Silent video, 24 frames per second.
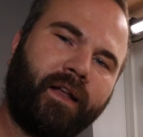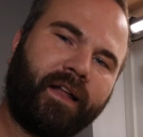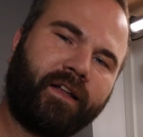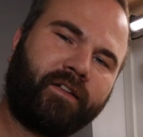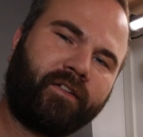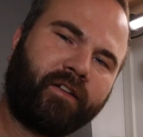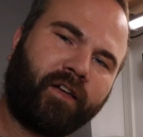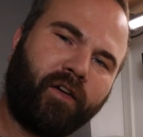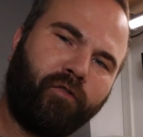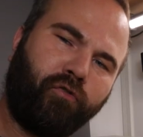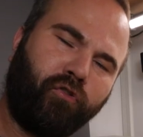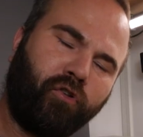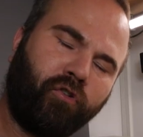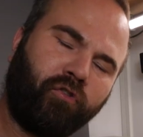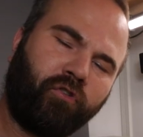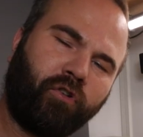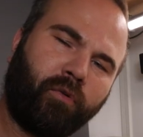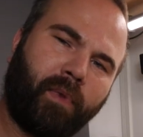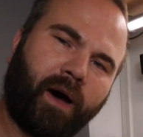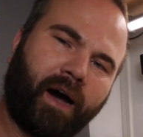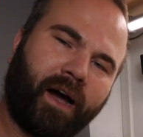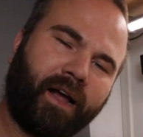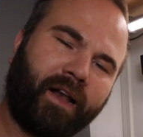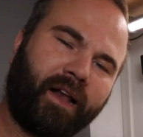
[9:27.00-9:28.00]
Let's give you
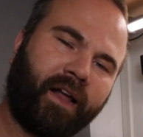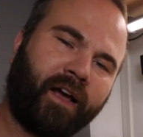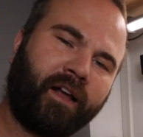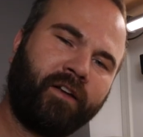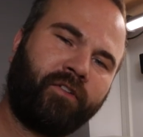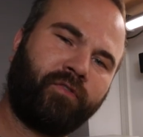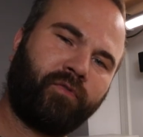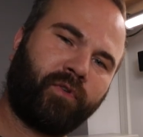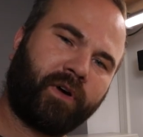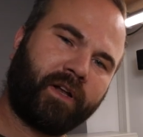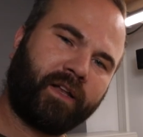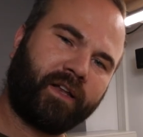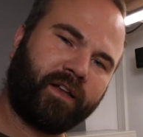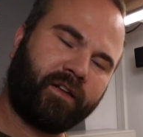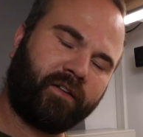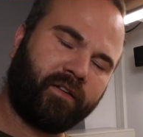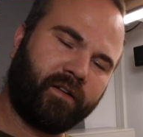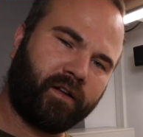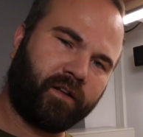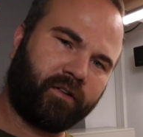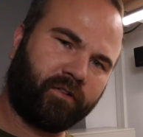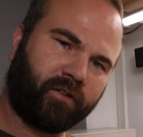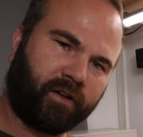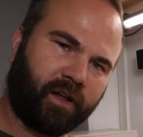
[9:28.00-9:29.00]
some highlights what this
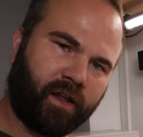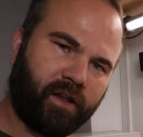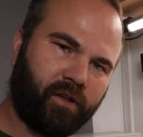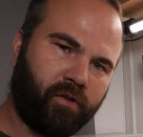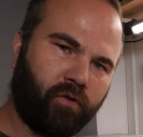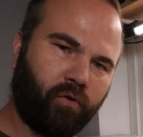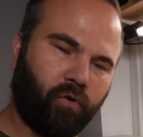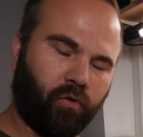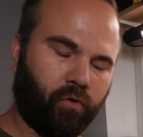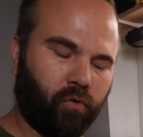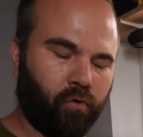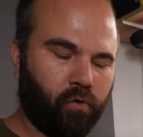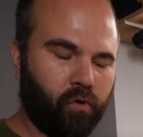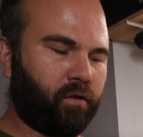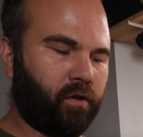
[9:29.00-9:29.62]
NAS can do.